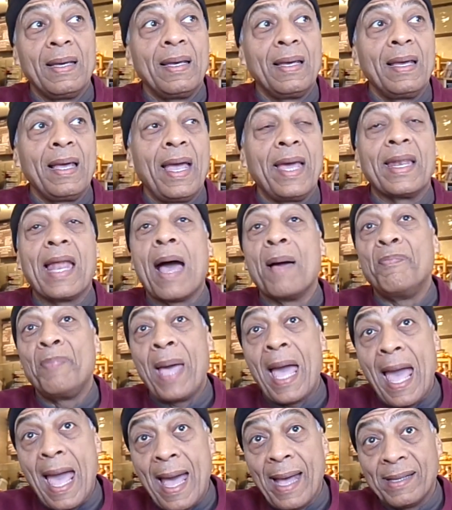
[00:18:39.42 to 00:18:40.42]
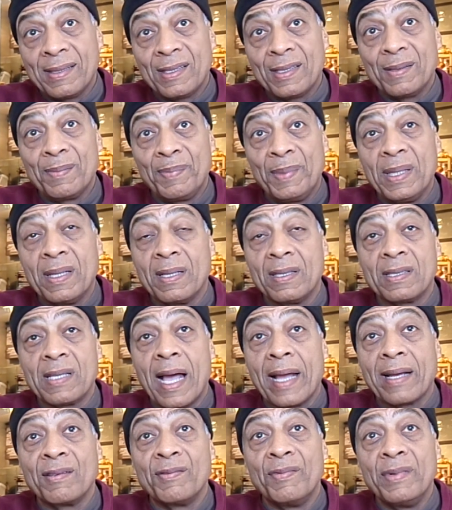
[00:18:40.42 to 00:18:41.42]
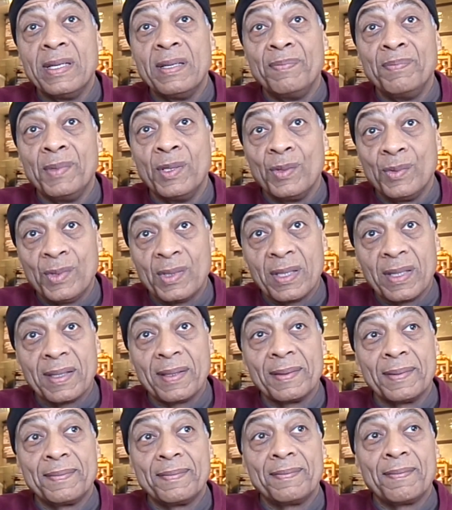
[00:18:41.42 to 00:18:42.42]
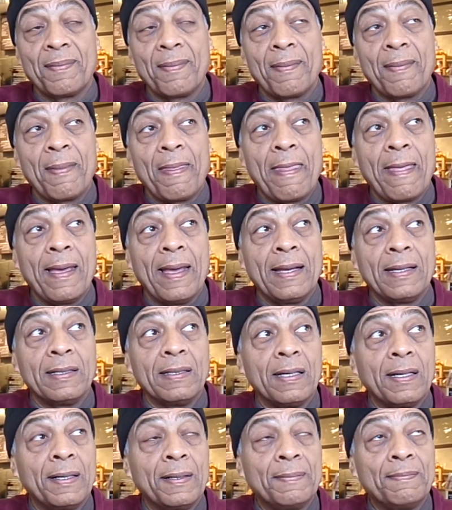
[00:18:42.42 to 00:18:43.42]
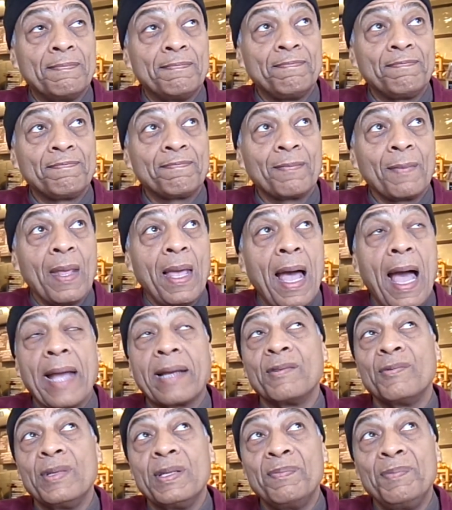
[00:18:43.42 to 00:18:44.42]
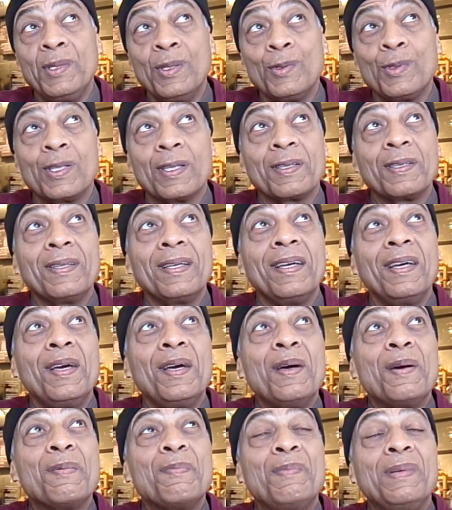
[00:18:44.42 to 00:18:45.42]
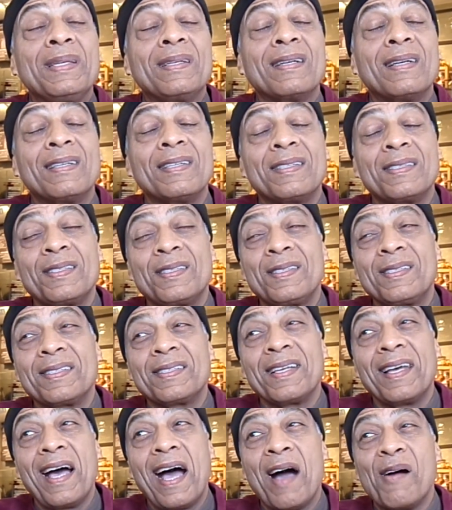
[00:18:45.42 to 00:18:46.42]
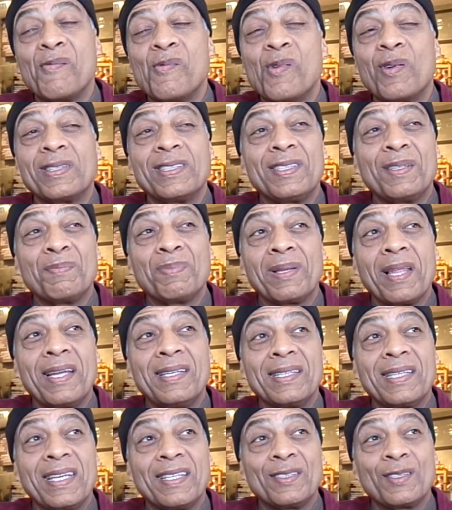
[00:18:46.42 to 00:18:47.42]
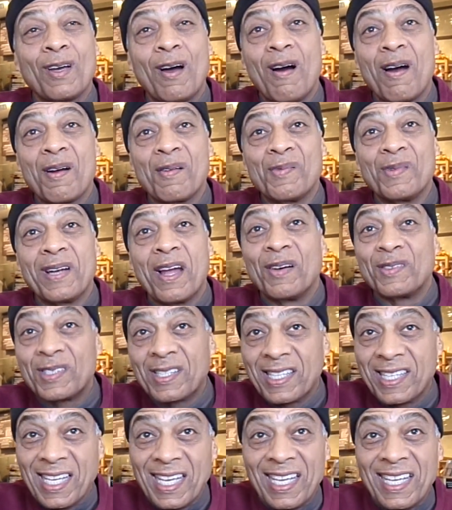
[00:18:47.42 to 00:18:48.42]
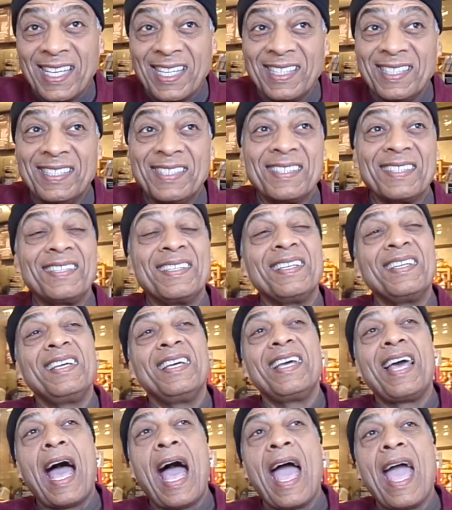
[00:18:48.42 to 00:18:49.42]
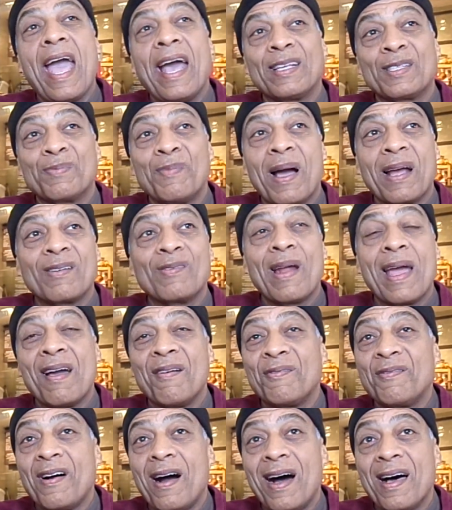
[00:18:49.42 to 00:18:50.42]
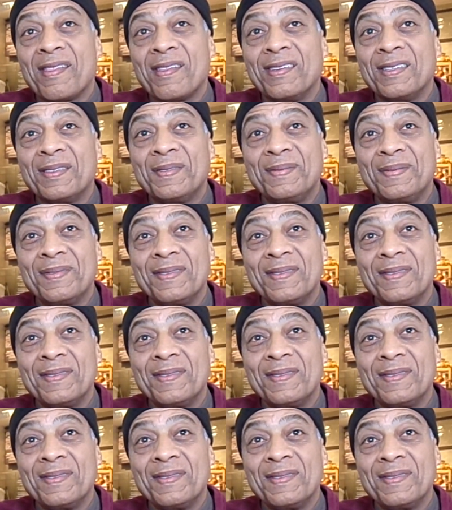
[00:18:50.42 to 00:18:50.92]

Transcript: And I passed because I could read music. And I could read music because I wanted to play the guitar. When I was a kid, I asked my grandfather.